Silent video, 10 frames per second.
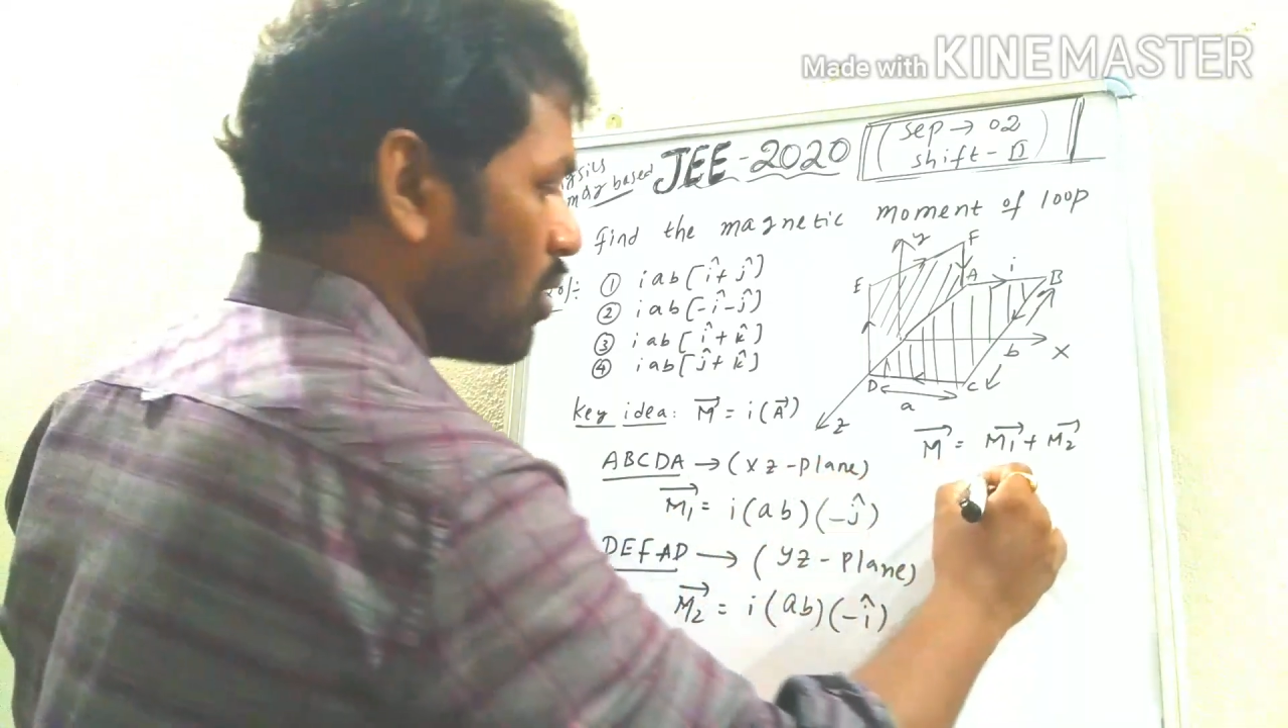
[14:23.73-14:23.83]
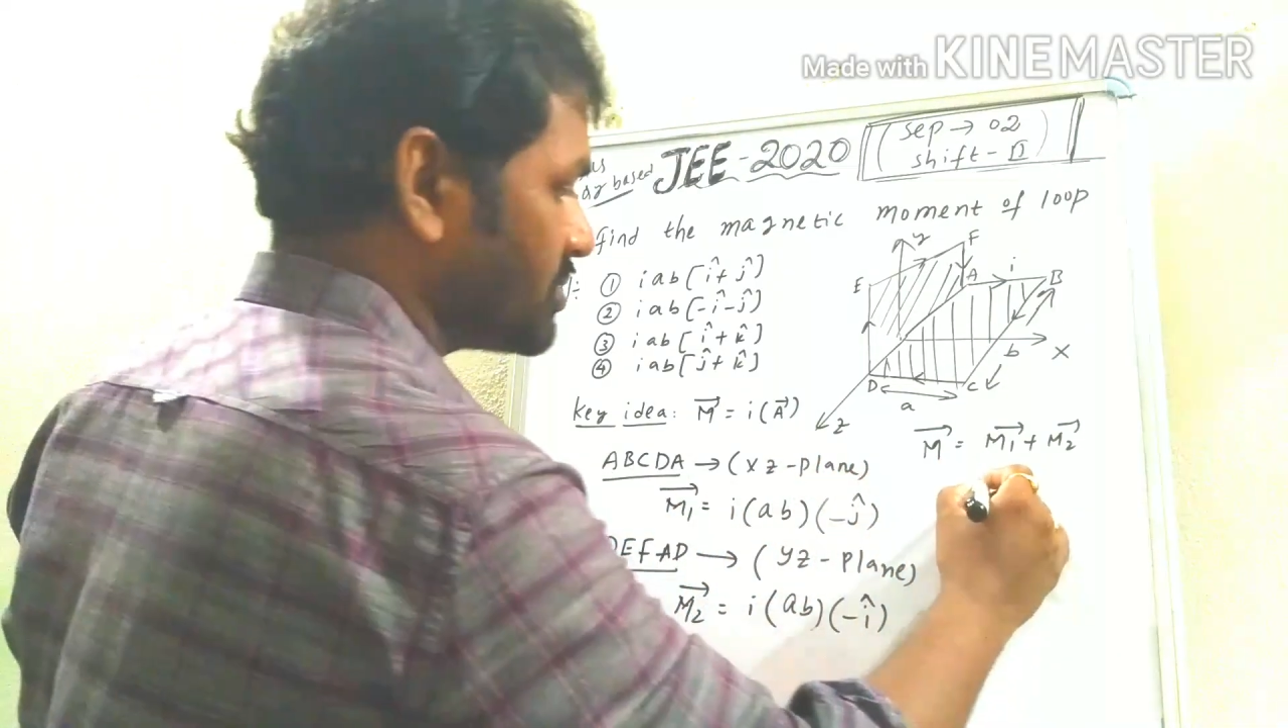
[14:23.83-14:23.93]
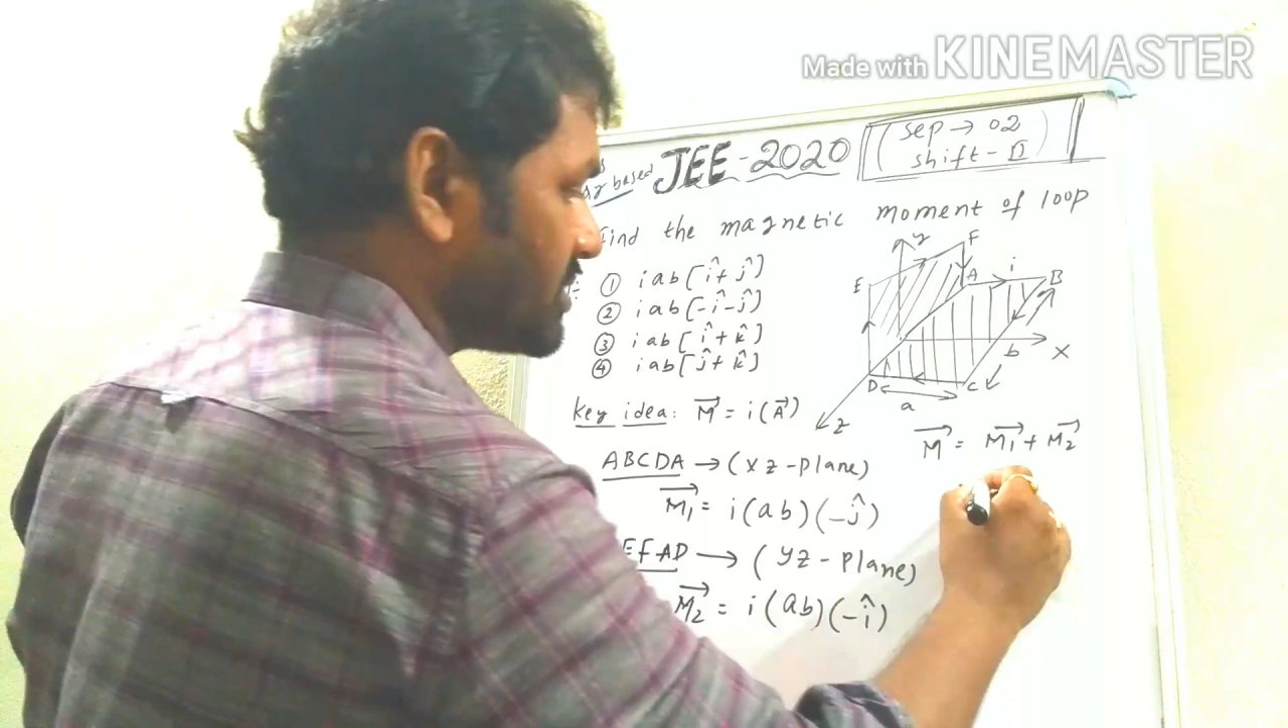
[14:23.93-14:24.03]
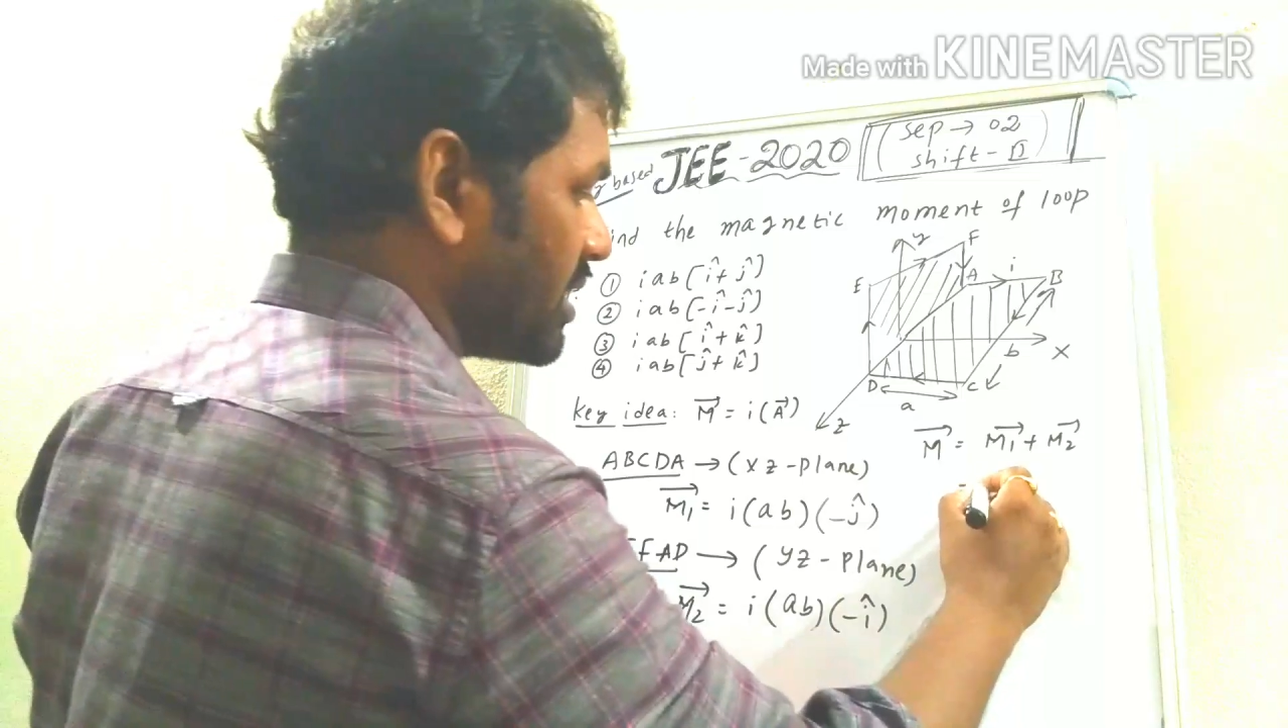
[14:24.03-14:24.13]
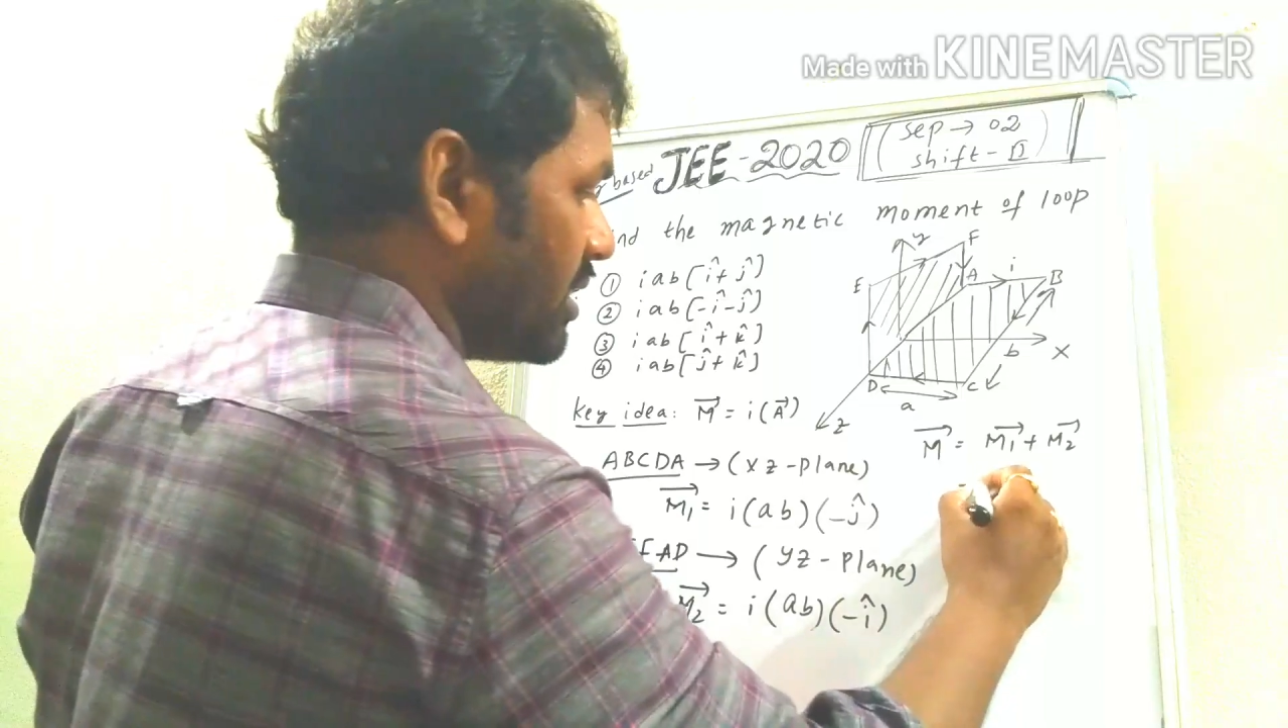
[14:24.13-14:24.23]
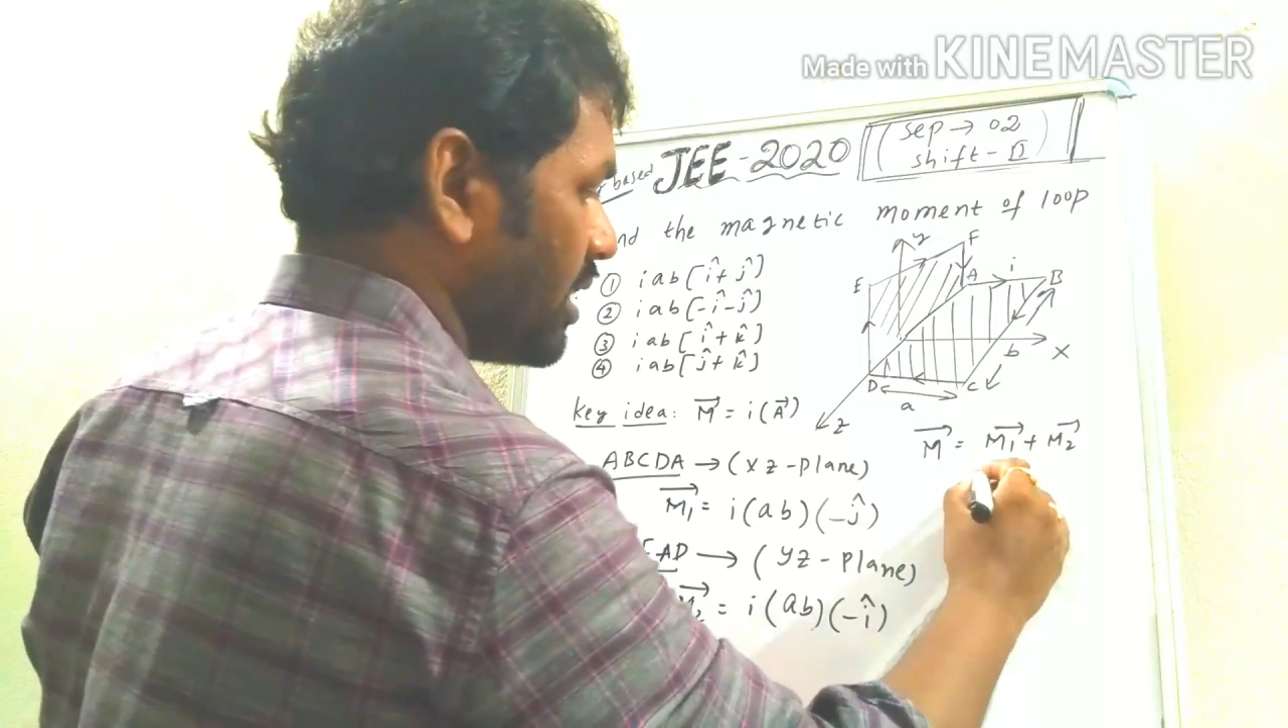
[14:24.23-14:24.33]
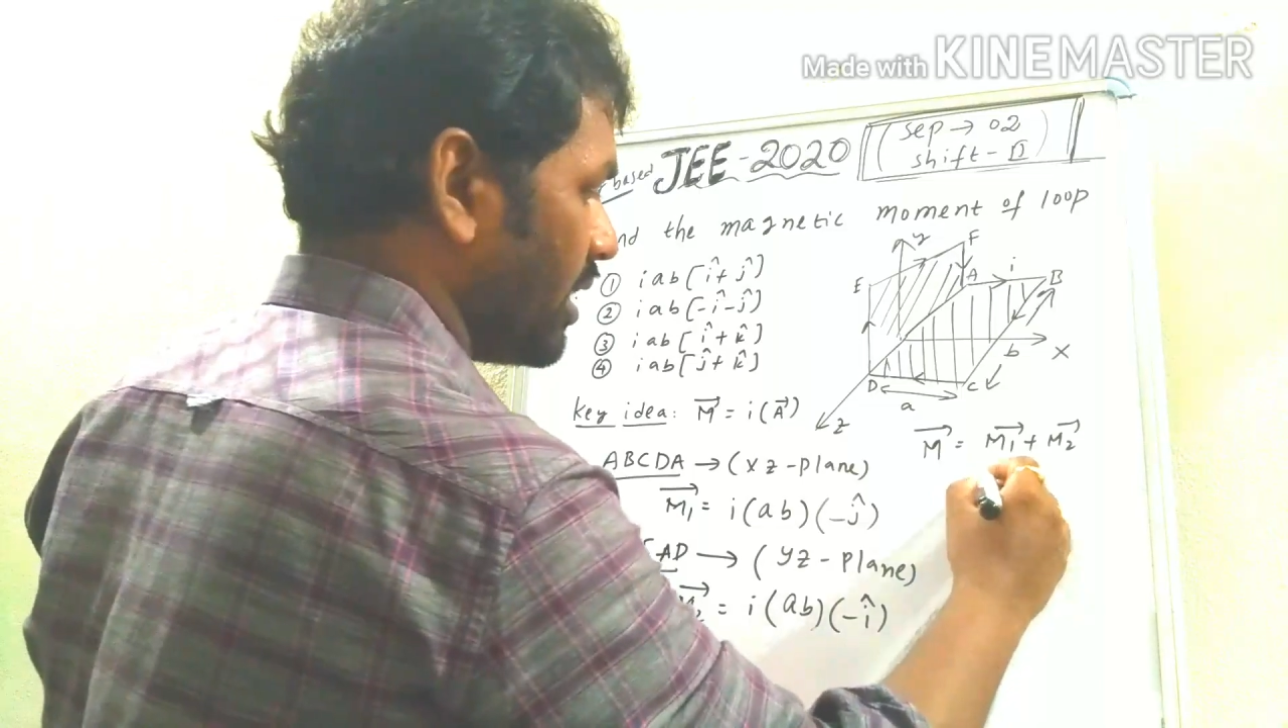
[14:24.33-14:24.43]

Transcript: outside